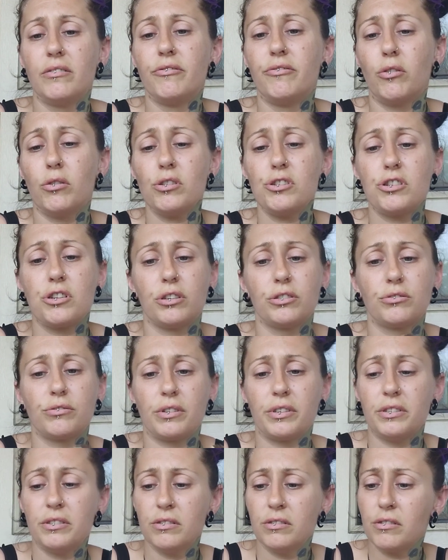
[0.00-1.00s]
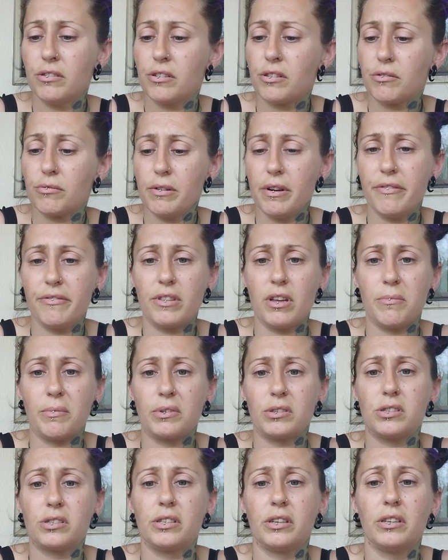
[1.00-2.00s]
4 children. 3 of them
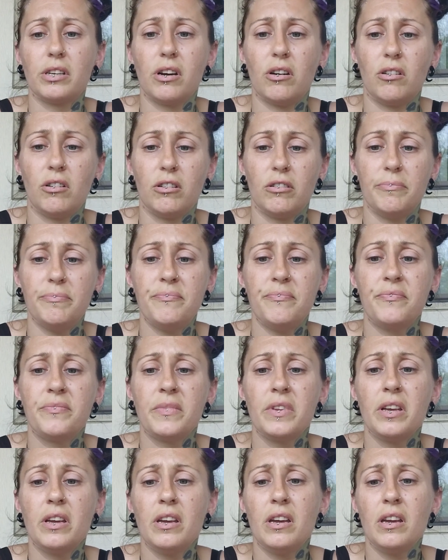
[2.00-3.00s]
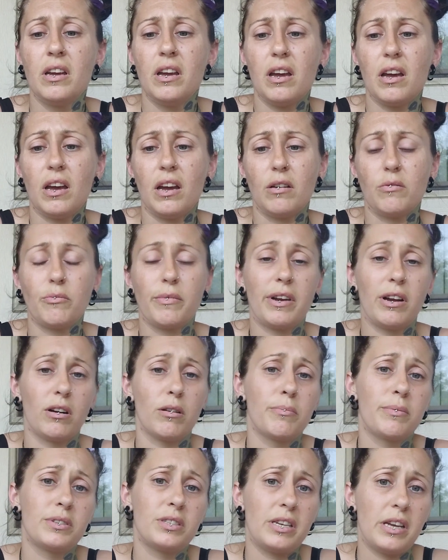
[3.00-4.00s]
are still at home, and we are
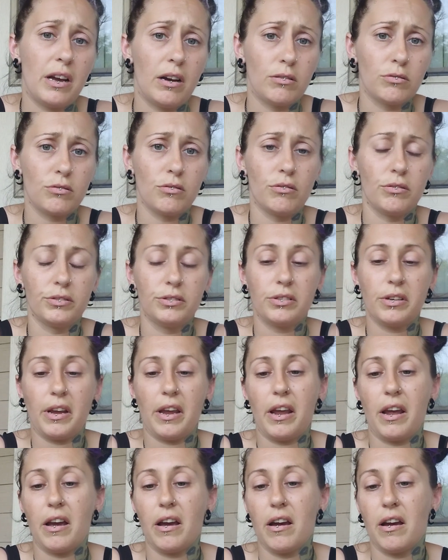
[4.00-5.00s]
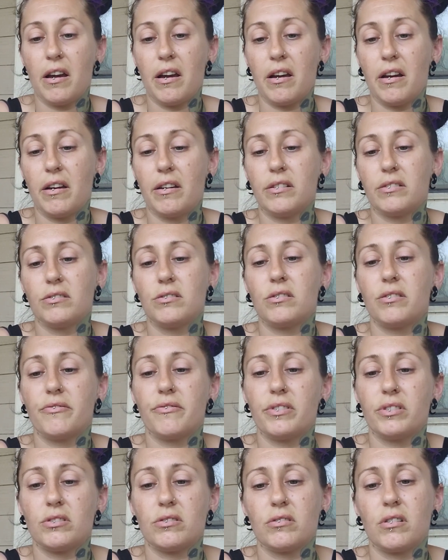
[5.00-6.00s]
a busy household. And
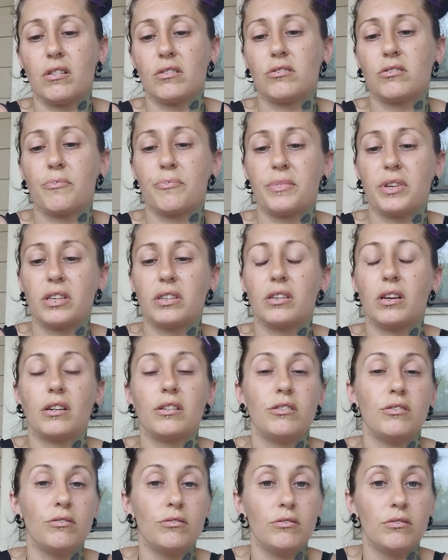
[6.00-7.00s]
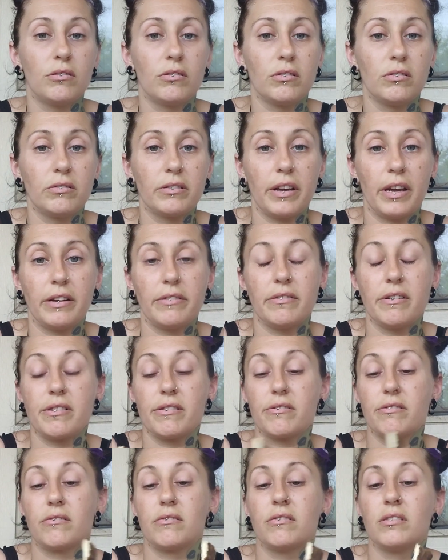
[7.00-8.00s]
if it's not something that you are okay
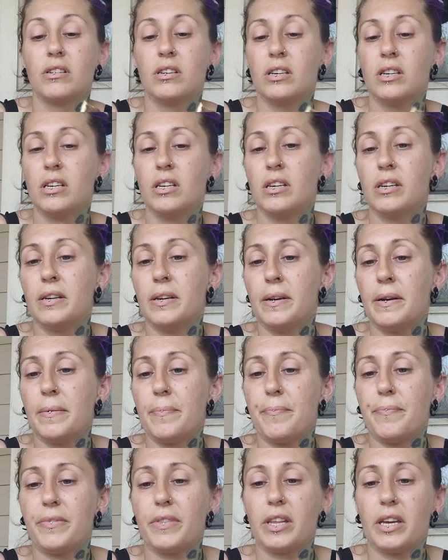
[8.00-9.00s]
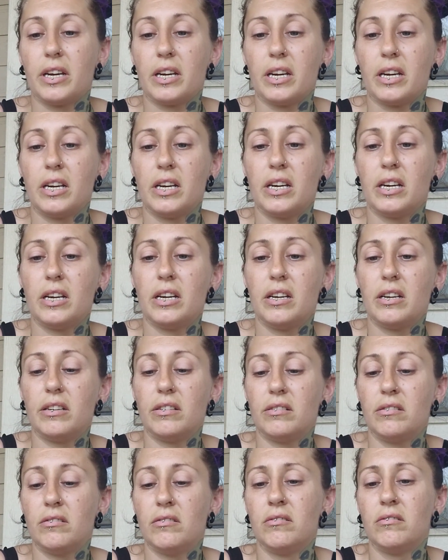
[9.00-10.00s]
with, then
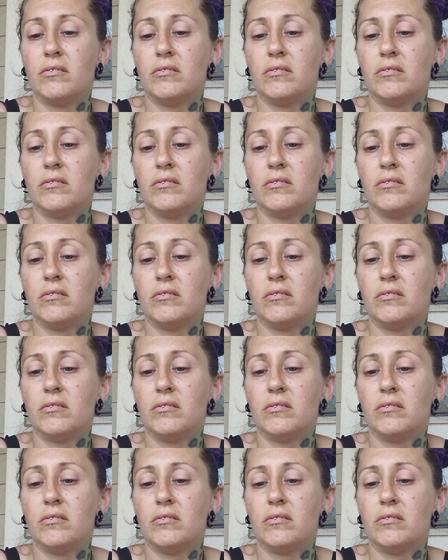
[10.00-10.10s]
I